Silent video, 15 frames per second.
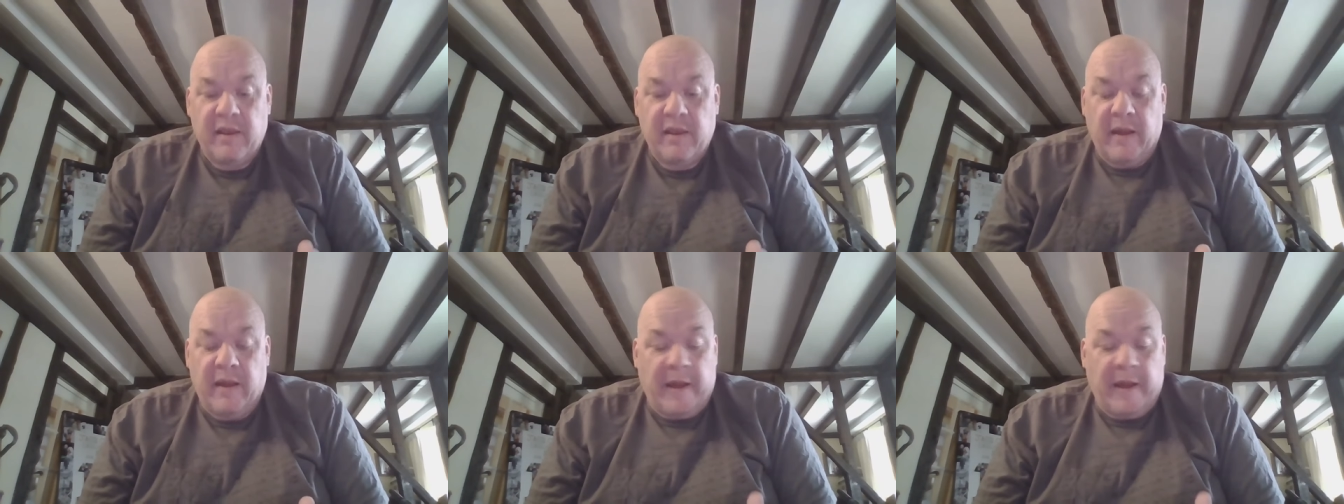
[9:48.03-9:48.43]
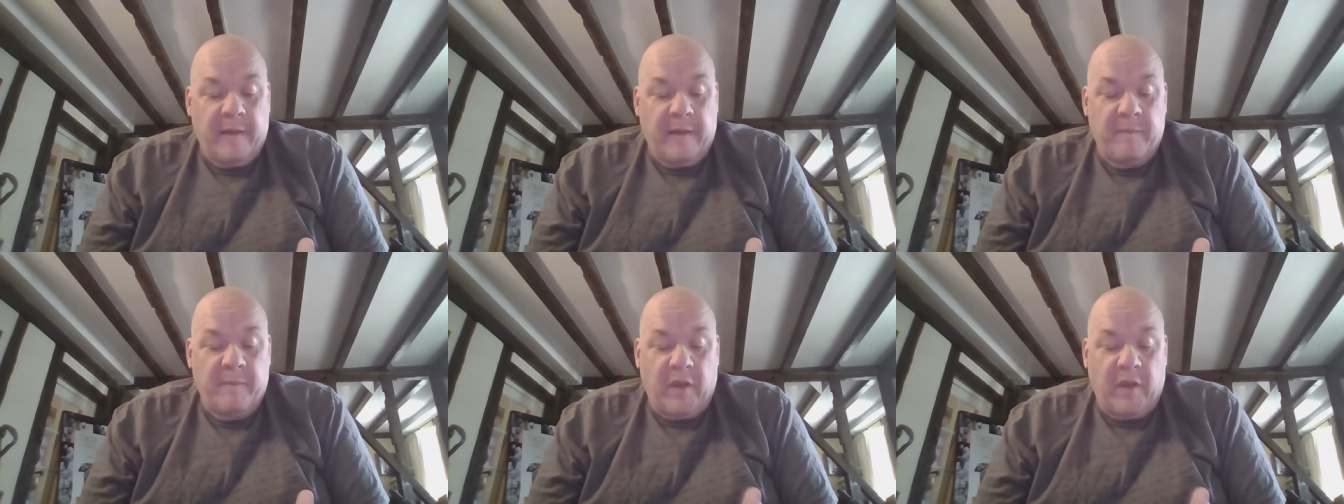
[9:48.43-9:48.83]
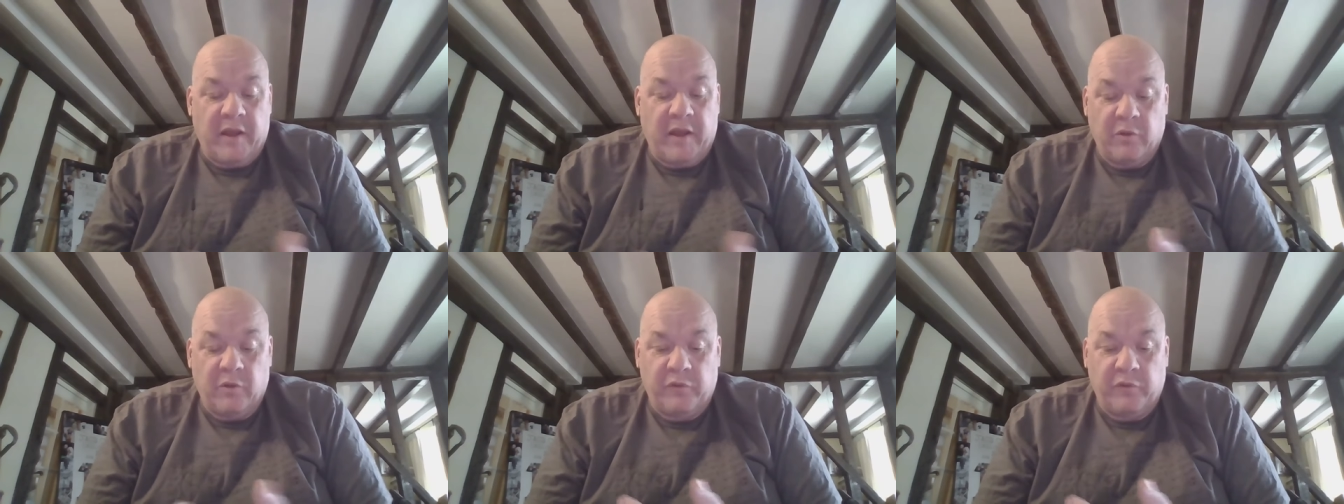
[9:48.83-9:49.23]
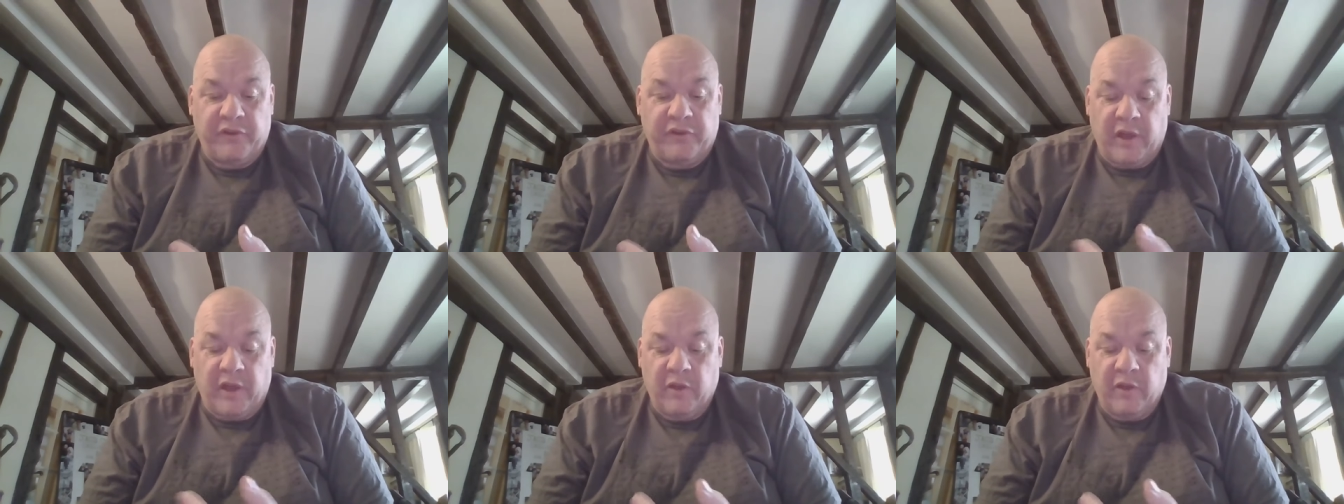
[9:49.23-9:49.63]
Um, I
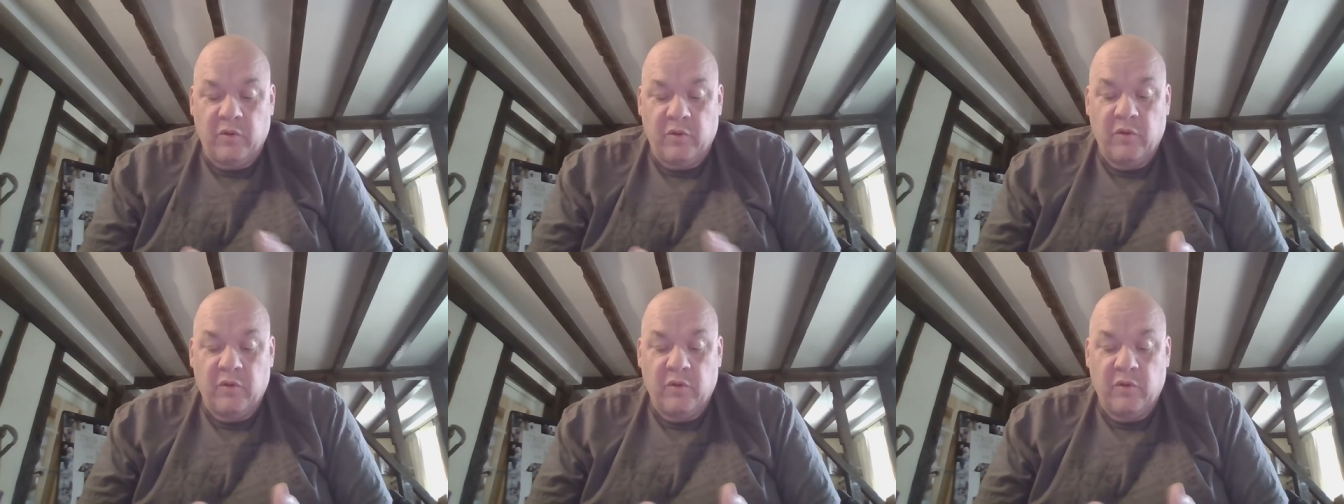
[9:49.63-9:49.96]
also